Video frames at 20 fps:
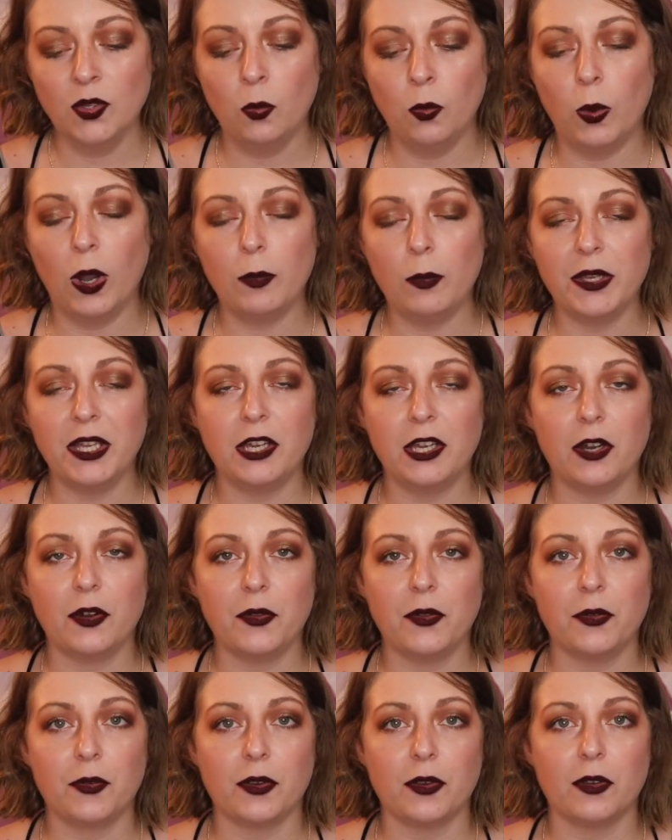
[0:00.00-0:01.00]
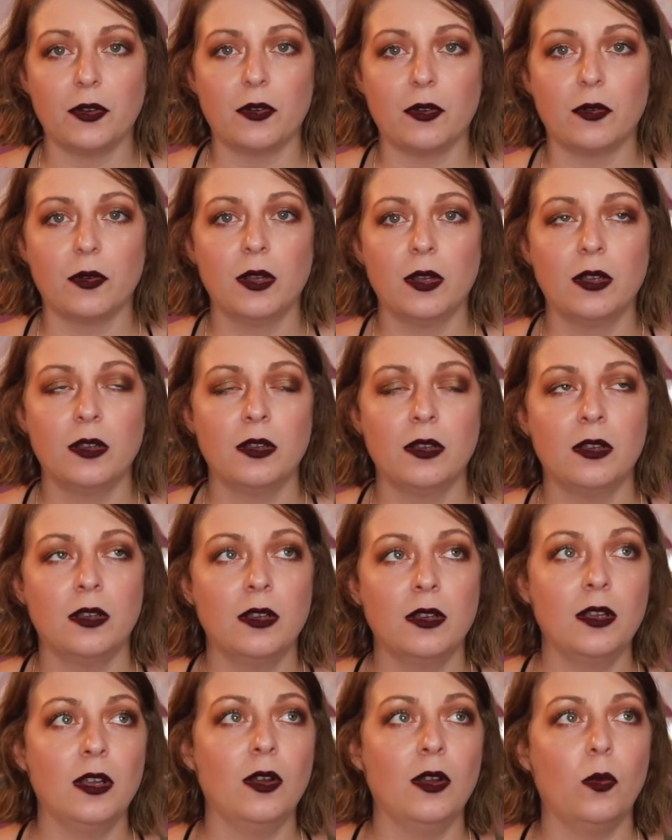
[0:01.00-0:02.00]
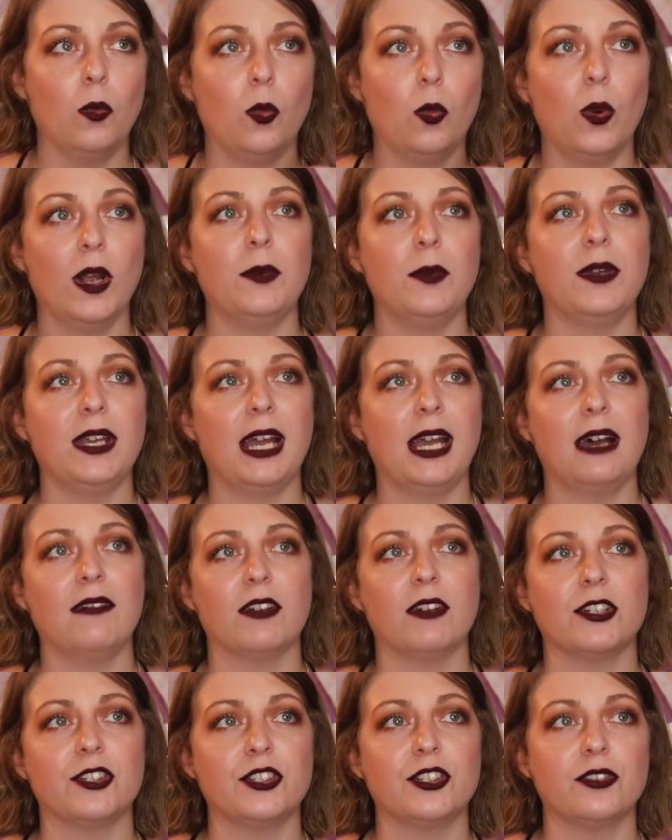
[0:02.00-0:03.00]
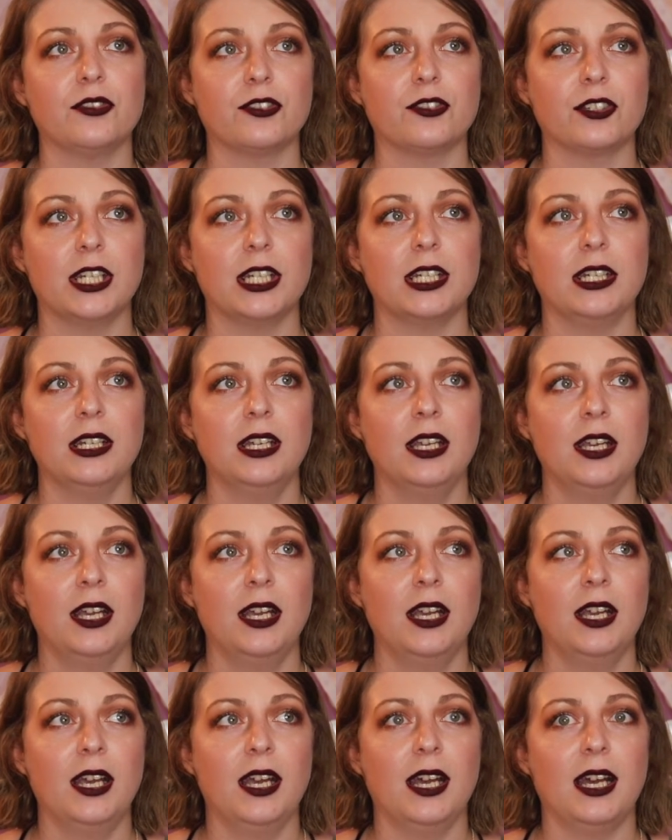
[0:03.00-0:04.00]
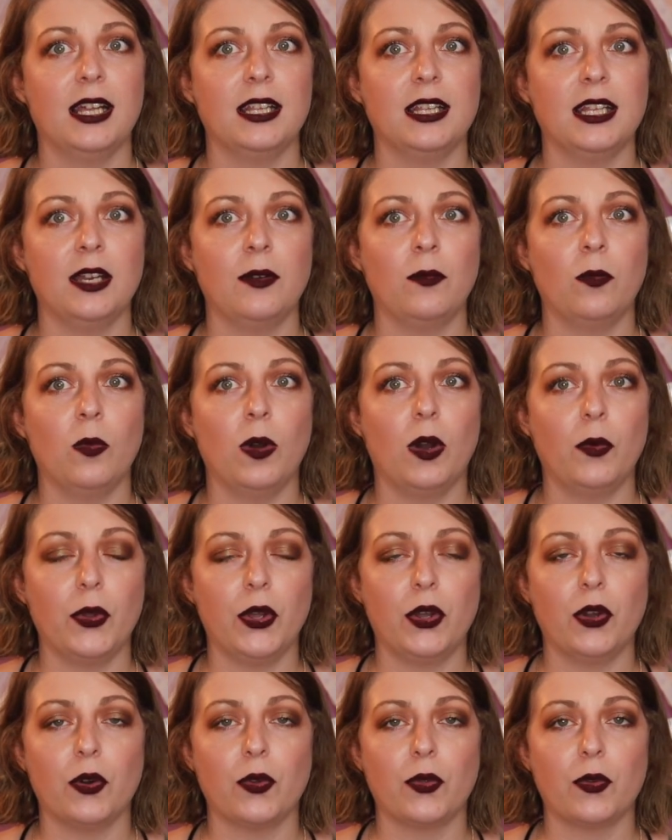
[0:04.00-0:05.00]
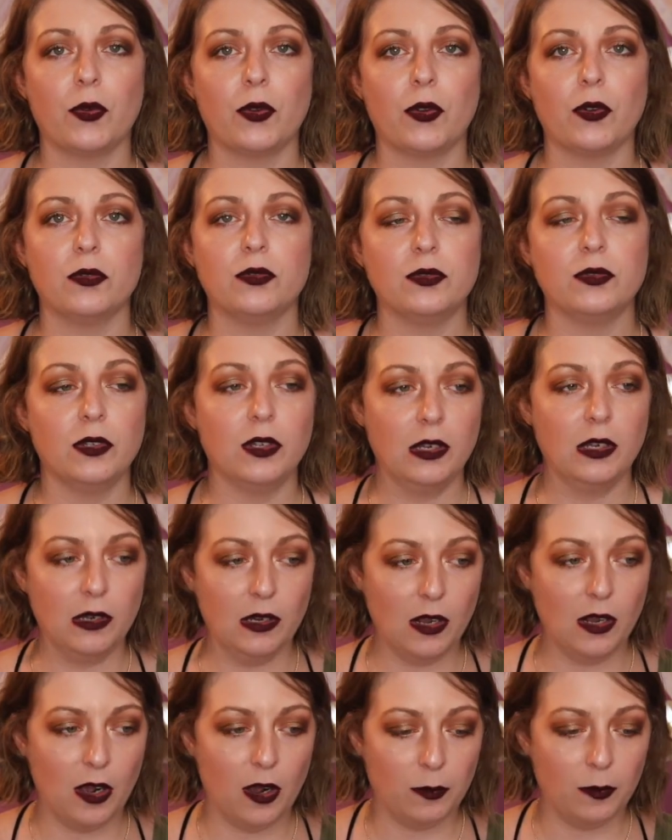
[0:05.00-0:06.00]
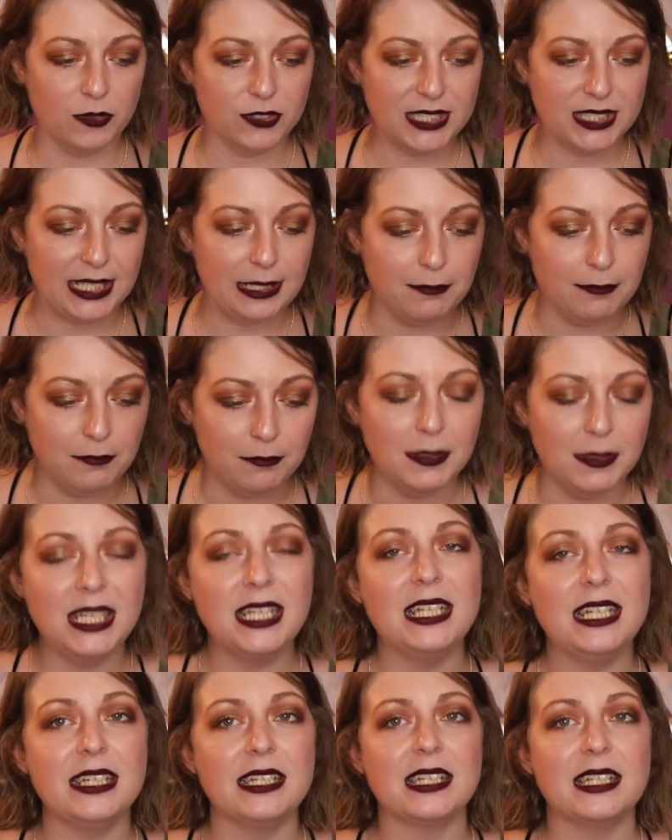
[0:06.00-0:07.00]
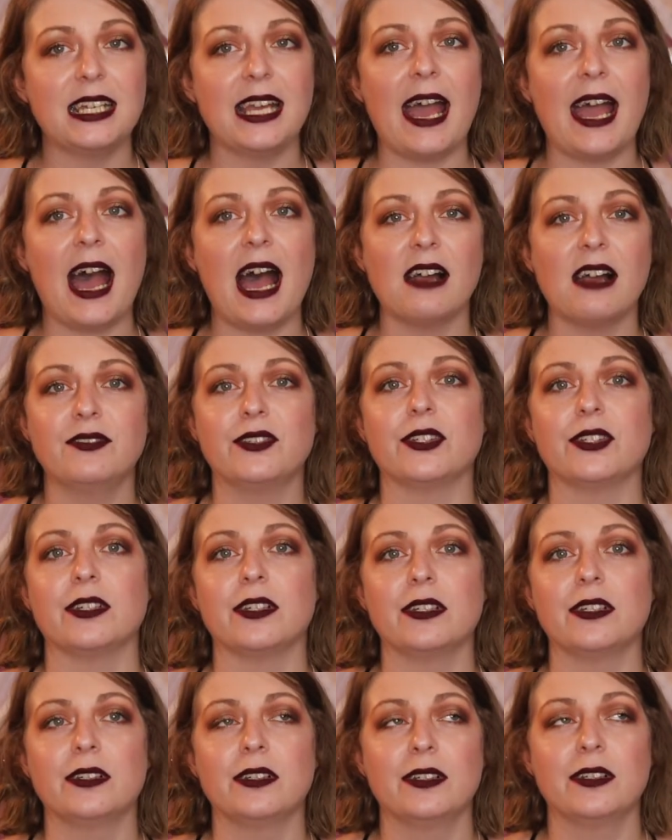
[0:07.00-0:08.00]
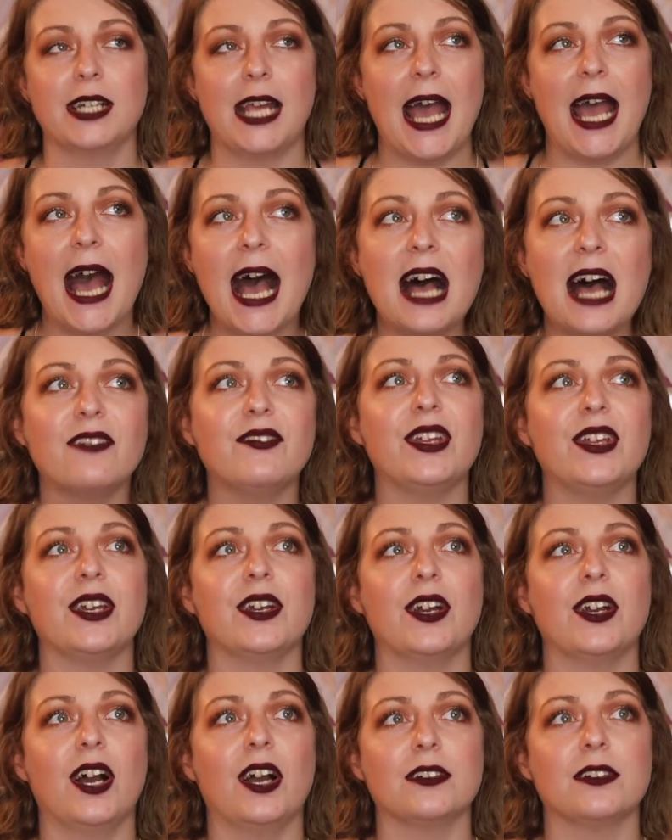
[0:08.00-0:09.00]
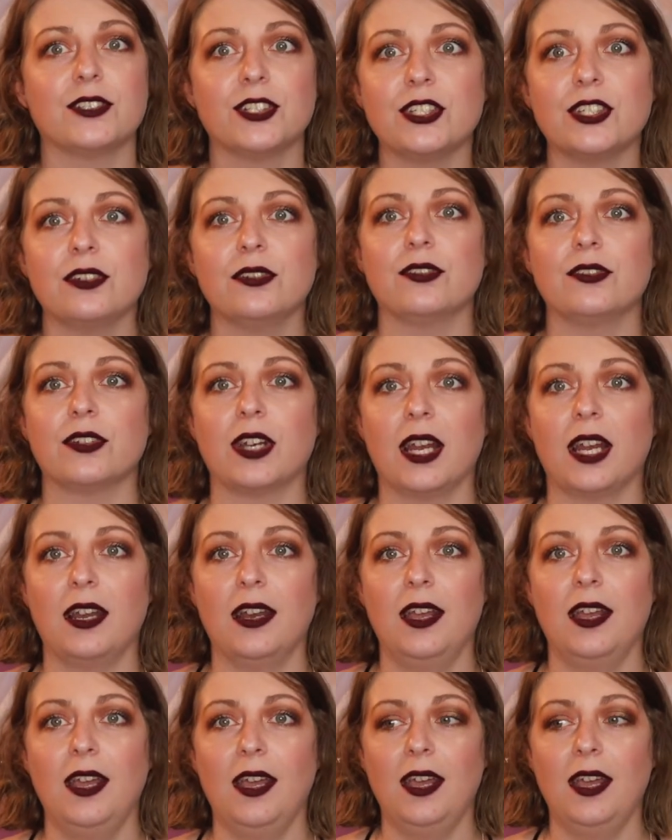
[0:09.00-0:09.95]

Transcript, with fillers: what we go through when we have our children, and then what we go through almost immediately after having our children,